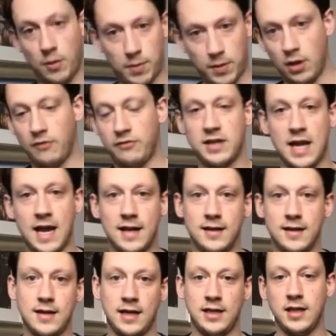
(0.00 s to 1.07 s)
off the end,
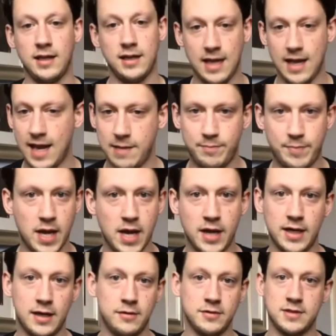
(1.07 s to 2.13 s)
and you hit
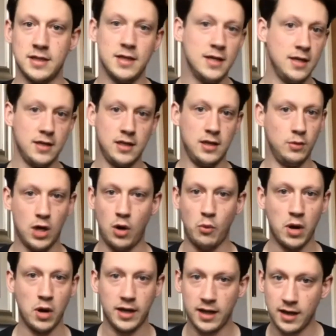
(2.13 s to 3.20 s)
burnout. You're not
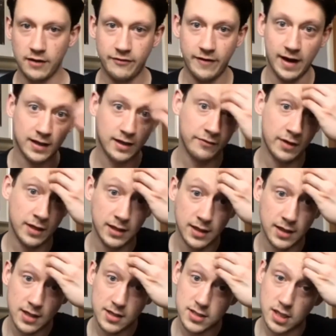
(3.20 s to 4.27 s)
working effectively.
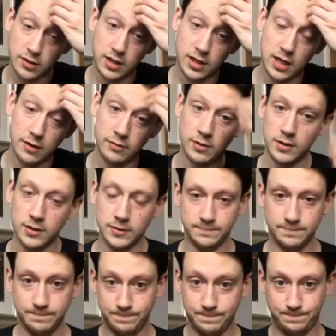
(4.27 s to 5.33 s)
So, you know,
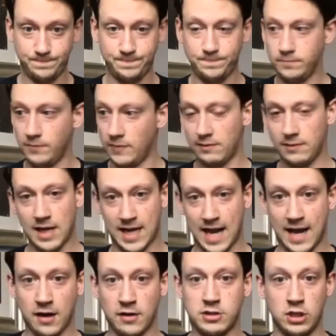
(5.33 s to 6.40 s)
it can
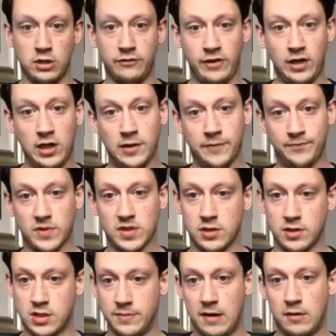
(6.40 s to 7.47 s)
go too far. So
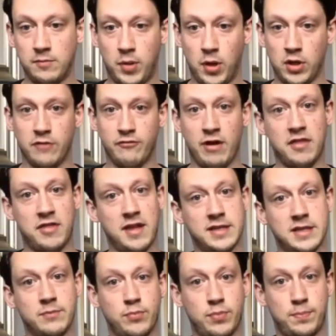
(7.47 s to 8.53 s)
it's about putting the right things
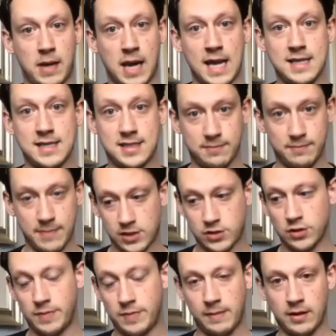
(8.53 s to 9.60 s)
in place to make sure
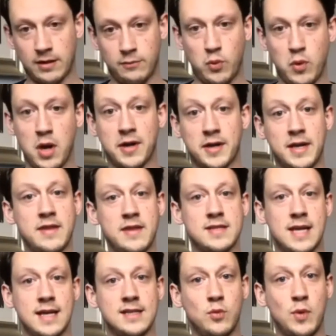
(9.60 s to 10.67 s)
people are working in this
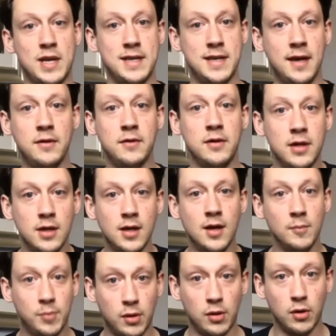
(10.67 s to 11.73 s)
nice window.
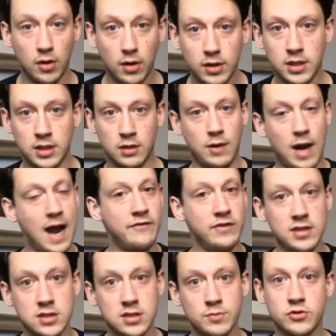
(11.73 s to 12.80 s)
But, you know, having
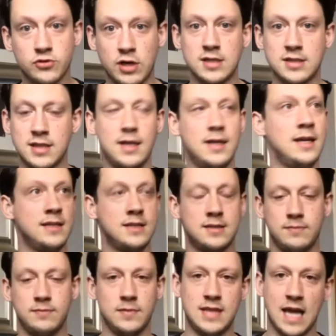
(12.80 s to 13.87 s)
some stress there is
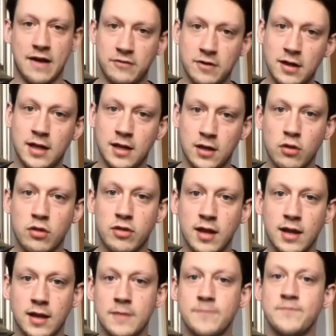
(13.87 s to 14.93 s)
definitely a good
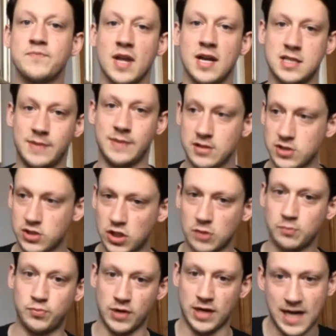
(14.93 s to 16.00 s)
thing. It's about
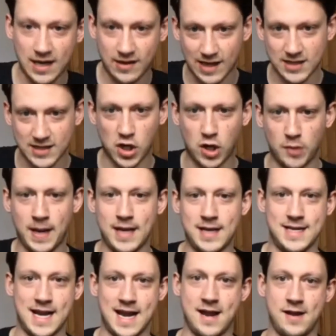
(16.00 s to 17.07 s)
bringing that top end
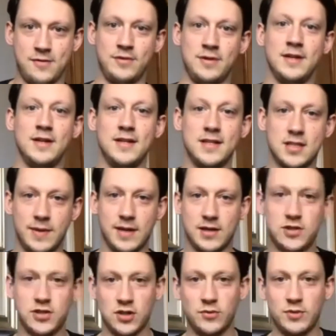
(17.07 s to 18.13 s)
down to make
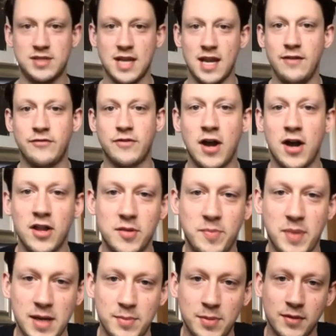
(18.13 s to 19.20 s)
sure that we safeguard the
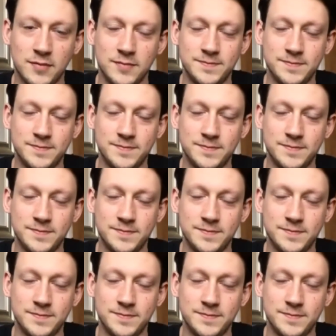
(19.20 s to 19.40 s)
people.